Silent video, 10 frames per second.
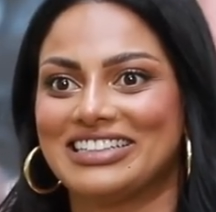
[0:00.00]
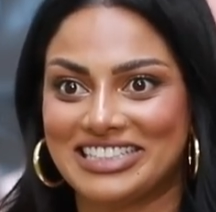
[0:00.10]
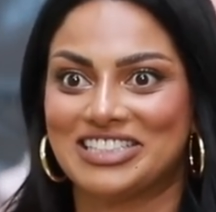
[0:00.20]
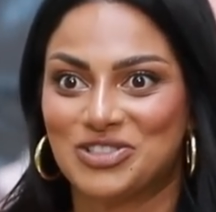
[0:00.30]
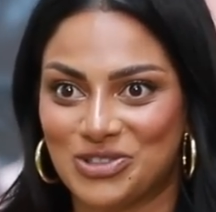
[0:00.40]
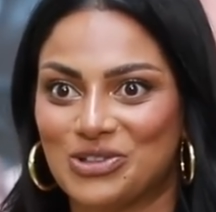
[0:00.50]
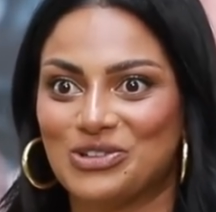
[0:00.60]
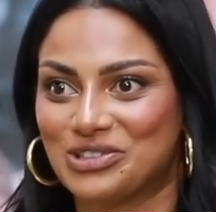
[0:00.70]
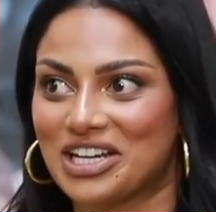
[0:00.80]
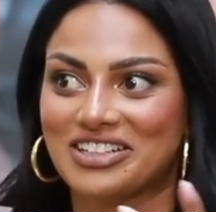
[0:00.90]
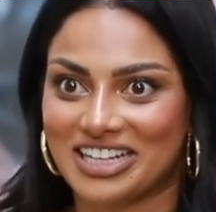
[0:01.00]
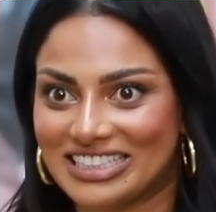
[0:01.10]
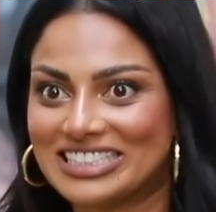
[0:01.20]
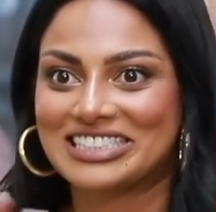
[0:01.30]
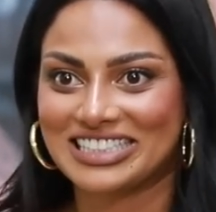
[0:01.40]
this is
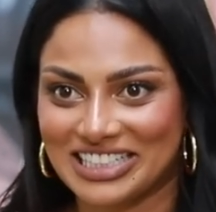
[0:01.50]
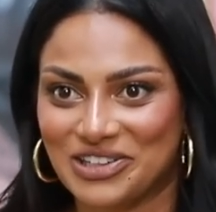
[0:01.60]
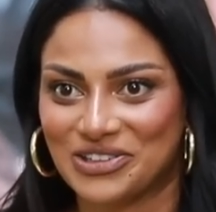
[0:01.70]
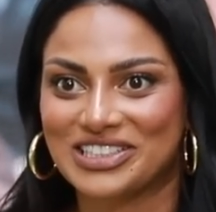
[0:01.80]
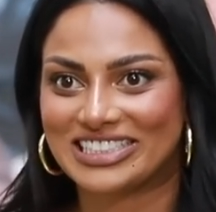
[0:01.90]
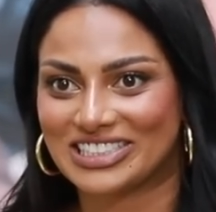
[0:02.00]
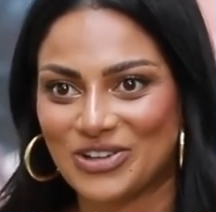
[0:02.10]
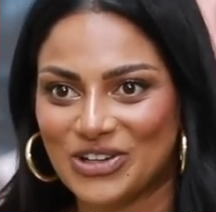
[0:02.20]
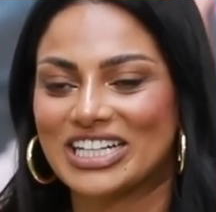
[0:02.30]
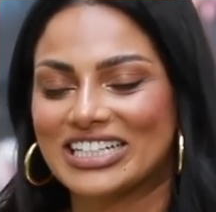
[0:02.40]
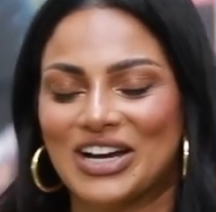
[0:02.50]
Chandrika, this is it, you know, this is, you're here